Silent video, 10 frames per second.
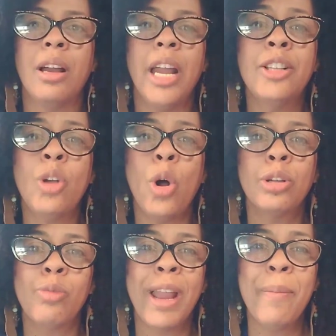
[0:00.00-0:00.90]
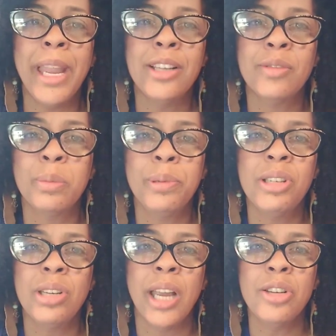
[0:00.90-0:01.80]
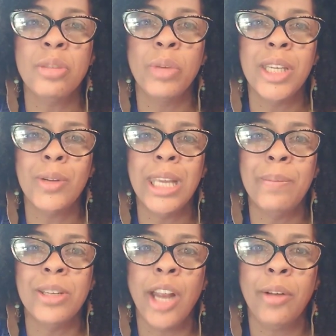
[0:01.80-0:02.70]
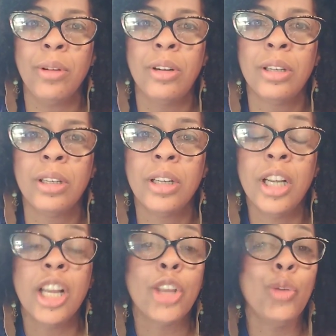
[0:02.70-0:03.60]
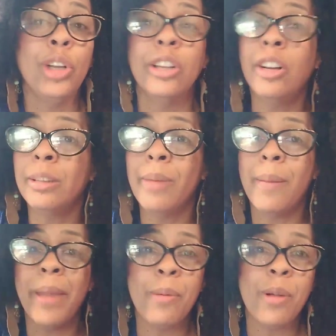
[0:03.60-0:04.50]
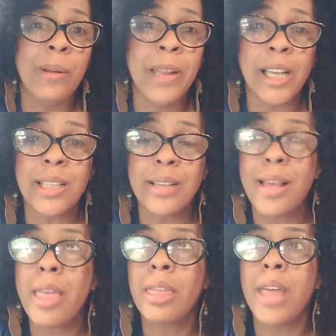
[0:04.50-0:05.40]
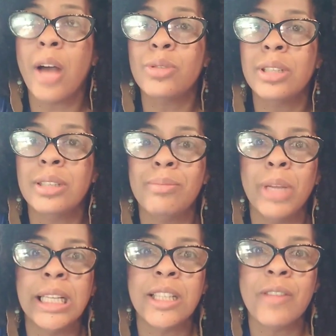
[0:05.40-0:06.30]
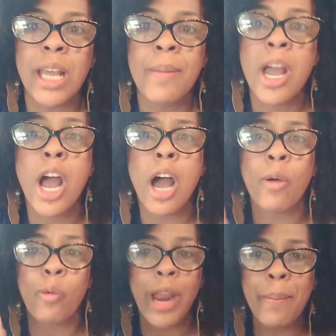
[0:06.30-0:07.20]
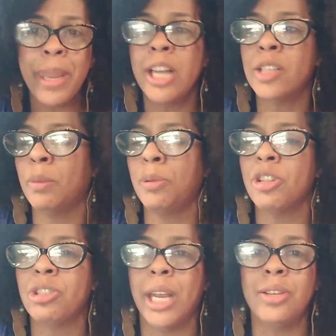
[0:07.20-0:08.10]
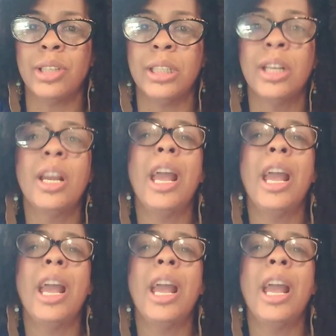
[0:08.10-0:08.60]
It's called a rampage of appreciation when you keep it general. You can look them up. Abraham Hicks has thousands and millions in them. A rampage of appreciation.